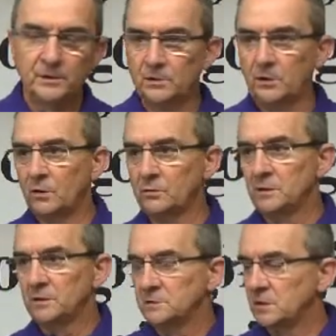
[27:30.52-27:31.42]
You
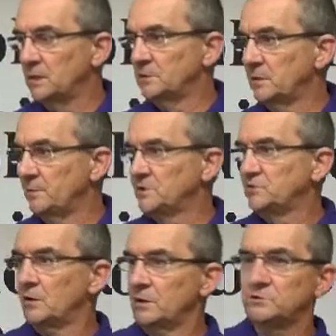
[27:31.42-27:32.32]
know, uh, somebody's
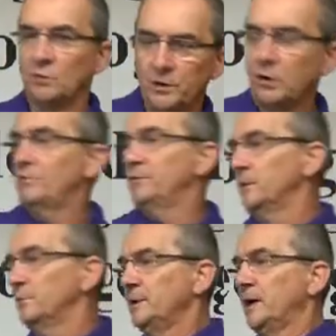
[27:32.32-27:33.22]
struggling, so we go over
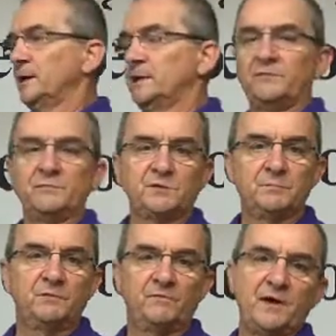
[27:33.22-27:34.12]
there and we kind of give them
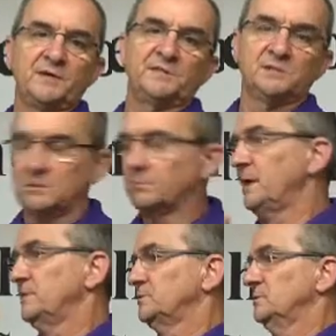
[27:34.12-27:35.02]
some advice and some
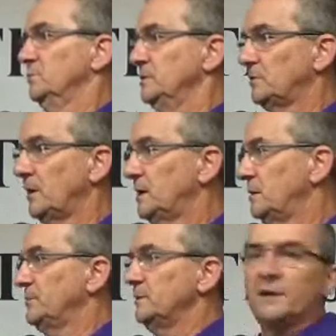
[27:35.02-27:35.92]
counsel, and we try to
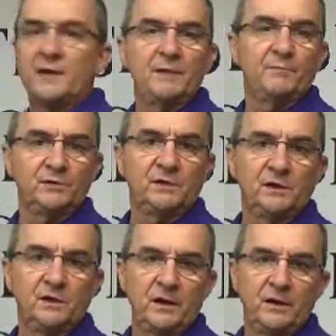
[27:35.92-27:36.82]
help them in that
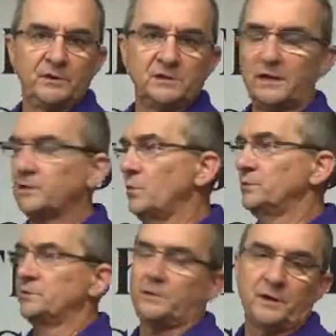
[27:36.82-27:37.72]
particular area. It's like
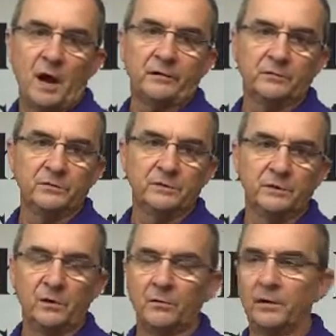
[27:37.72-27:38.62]
going to the doctor, you
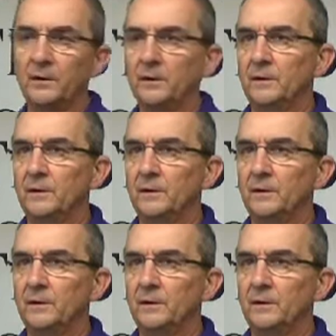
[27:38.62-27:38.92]
know.